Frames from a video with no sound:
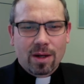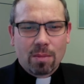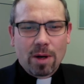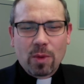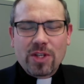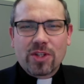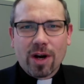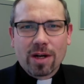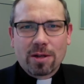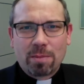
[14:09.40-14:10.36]
But we
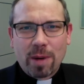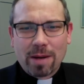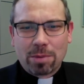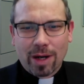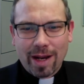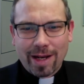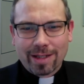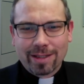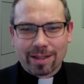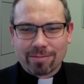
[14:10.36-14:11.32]
start by
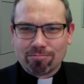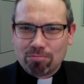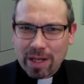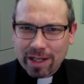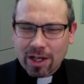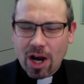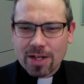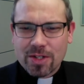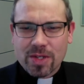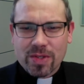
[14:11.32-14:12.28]
praying and being
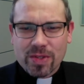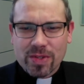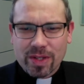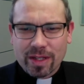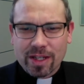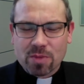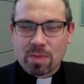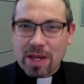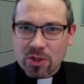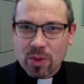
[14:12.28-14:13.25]
conscious as
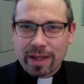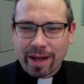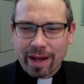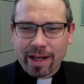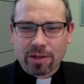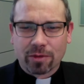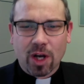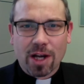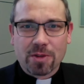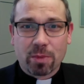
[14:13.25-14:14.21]
best we can of
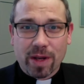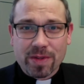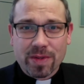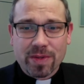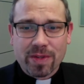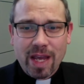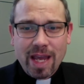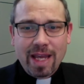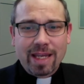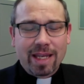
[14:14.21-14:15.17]
God's presence
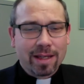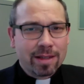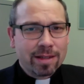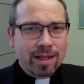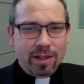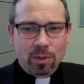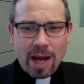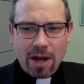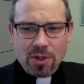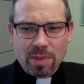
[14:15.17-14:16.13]
in and
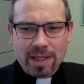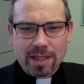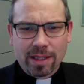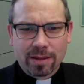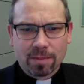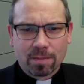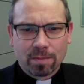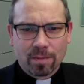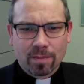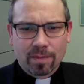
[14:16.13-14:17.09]
around me.
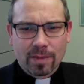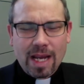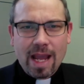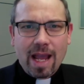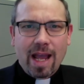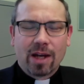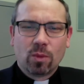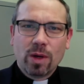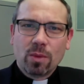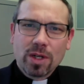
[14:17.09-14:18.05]
And
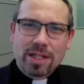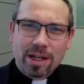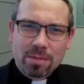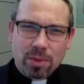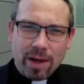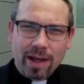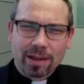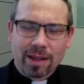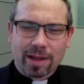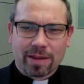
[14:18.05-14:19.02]
when we're done praying
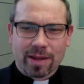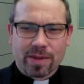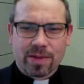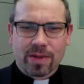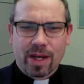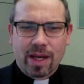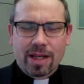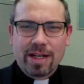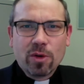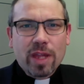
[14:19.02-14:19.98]
like this,
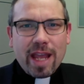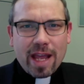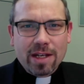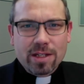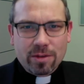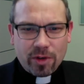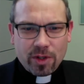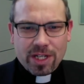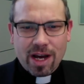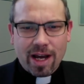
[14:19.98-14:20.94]
near the end of your
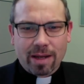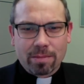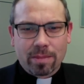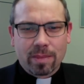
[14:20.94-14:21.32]
time,